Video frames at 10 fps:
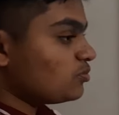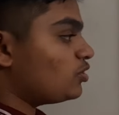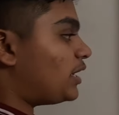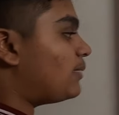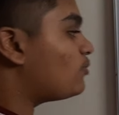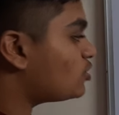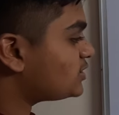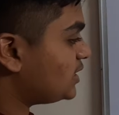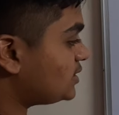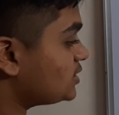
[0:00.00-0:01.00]
more and more
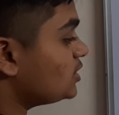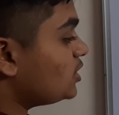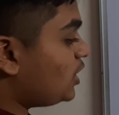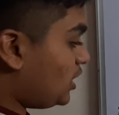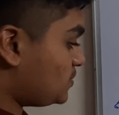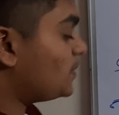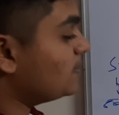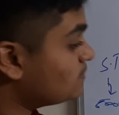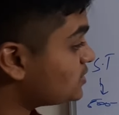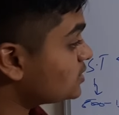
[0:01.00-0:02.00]
cells,
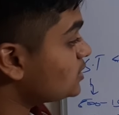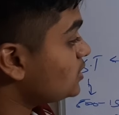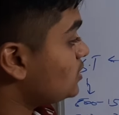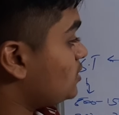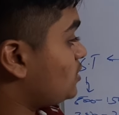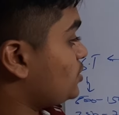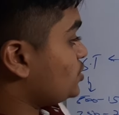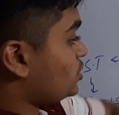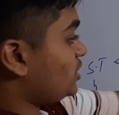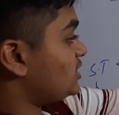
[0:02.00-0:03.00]
sperms.
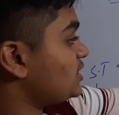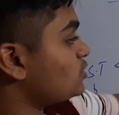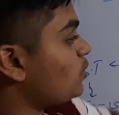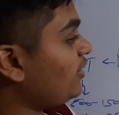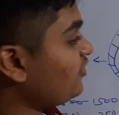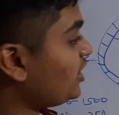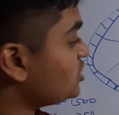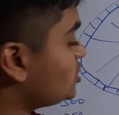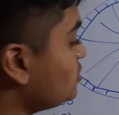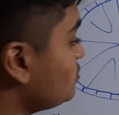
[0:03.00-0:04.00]
So this is one
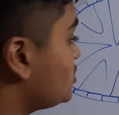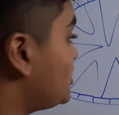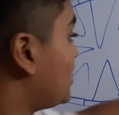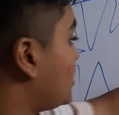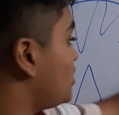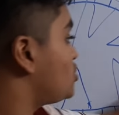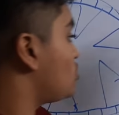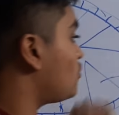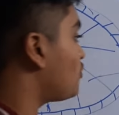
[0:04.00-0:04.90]
function, secretion of